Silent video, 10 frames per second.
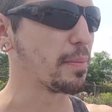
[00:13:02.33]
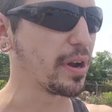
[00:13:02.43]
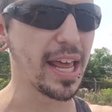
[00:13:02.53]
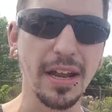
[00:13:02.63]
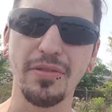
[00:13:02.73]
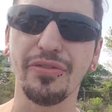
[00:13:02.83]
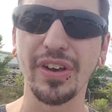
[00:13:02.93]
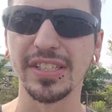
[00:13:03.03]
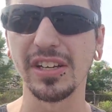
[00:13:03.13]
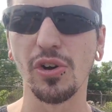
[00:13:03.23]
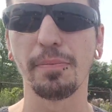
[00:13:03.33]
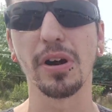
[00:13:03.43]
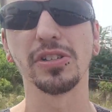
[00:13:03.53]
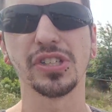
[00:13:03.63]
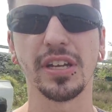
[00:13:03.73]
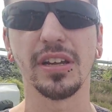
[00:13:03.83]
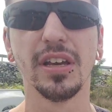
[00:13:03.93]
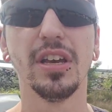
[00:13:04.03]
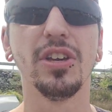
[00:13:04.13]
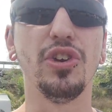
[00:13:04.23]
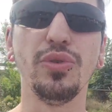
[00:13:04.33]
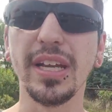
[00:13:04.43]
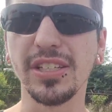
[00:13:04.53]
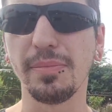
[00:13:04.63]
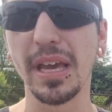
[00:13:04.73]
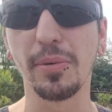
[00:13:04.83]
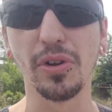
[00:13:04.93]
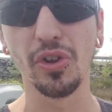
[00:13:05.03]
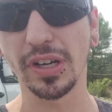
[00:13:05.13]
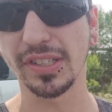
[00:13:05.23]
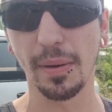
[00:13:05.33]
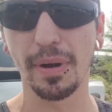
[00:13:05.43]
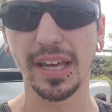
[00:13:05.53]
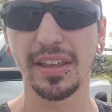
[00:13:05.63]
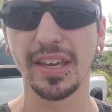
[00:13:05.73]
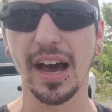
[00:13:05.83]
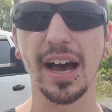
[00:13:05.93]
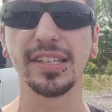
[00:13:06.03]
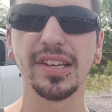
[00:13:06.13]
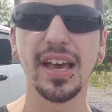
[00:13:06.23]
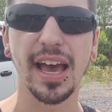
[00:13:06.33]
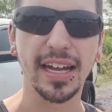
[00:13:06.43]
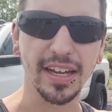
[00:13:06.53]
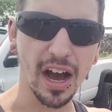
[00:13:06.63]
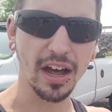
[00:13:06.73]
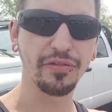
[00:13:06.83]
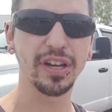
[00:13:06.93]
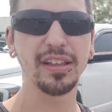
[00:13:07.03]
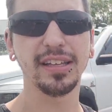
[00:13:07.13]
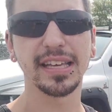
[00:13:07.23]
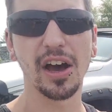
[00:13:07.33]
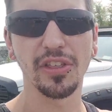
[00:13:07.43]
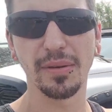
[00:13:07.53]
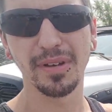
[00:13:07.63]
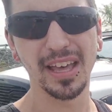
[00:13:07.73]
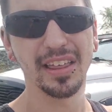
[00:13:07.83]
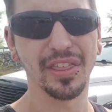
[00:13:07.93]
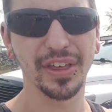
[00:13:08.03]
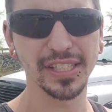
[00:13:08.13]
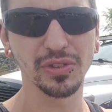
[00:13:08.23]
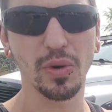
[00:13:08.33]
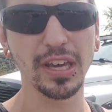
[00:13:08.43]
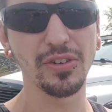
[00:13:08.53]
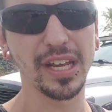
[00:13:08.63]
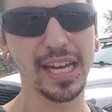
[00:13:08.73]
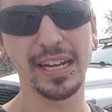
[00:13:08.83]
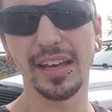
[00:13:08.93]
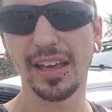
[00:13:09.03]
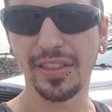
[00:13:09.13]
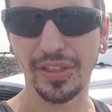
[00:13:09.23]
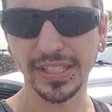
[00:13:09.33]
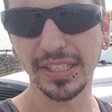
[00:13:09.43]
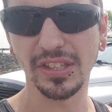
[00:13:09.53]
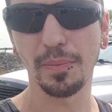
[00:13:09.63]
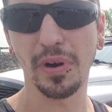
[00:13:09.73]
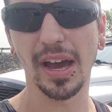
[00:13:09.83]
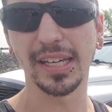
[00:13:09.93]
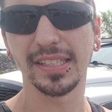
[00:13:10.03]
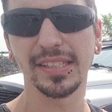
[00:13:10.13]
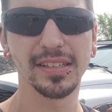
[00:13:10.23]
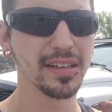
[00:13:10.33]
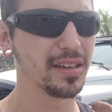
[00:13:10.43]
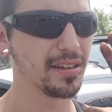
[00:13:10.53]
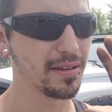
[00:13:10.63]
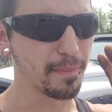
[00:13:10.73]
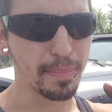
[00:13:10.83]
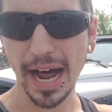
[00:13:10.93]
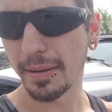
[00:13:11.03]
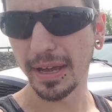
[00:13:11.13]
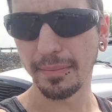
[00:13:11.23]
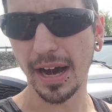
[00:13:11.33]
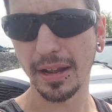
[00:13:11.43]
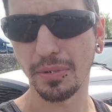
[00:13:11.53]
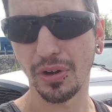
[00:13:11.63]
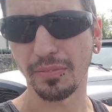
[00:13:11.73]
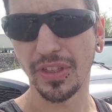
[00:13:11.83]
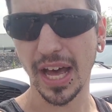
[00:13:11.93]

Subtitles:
But in physical person, you need to be able to look somebody in the eyes and confidently tell them, this is what you need, this is the price, bada bing, bada boom.